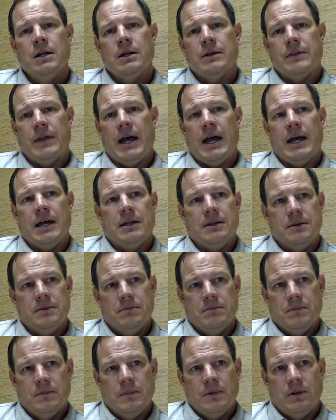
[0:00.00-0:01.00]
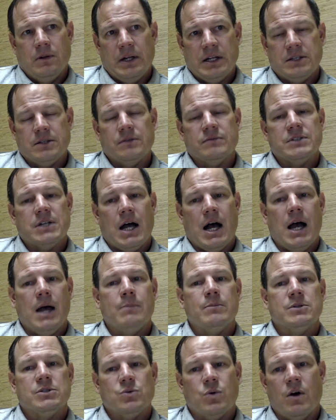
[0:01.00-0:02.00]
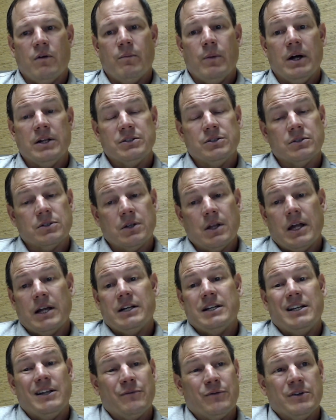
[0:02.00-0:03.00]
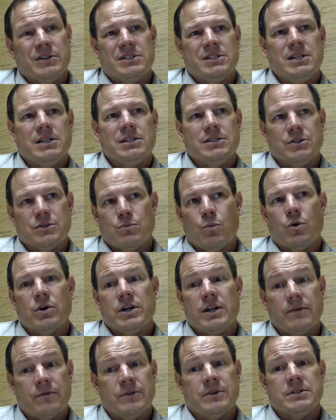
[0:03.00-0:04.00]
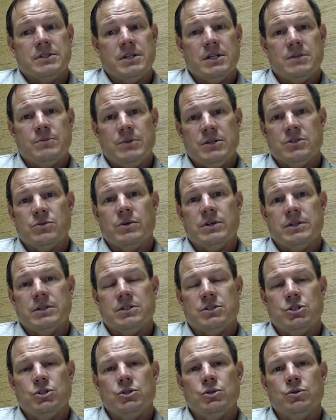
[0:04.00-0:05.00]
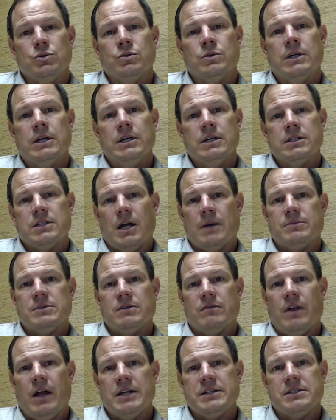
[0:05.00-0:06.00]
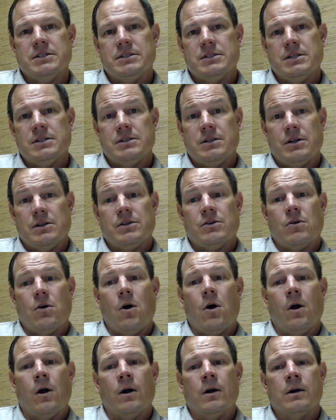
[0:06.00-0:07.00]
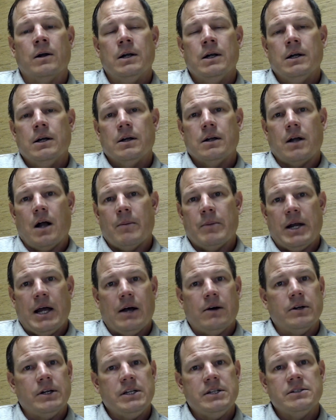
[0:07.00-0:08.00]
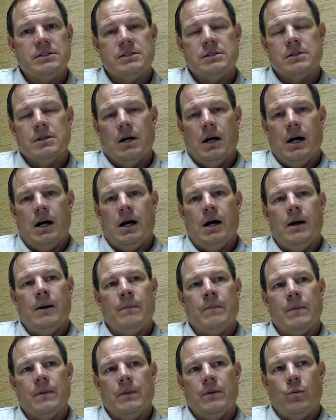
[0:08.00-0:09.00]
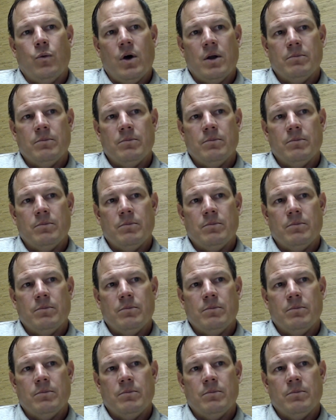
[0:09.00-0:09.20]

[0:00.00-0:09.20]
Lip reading: That length of time is 12 months. There's a lot of differences. There's more differences between the two types of licenses than there are commonalities. The